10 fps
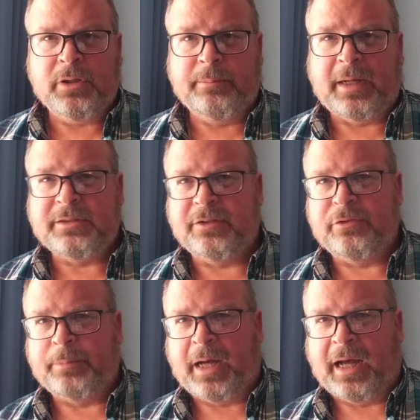the
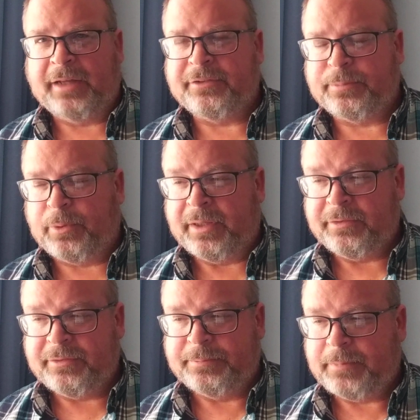Montezuma Hot
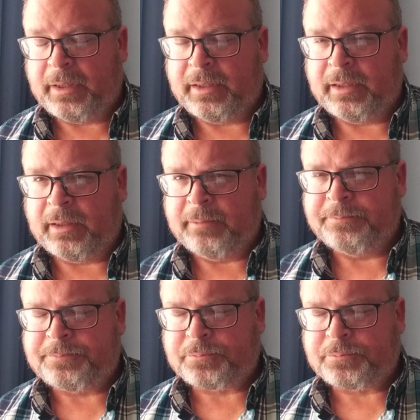Springs, and um,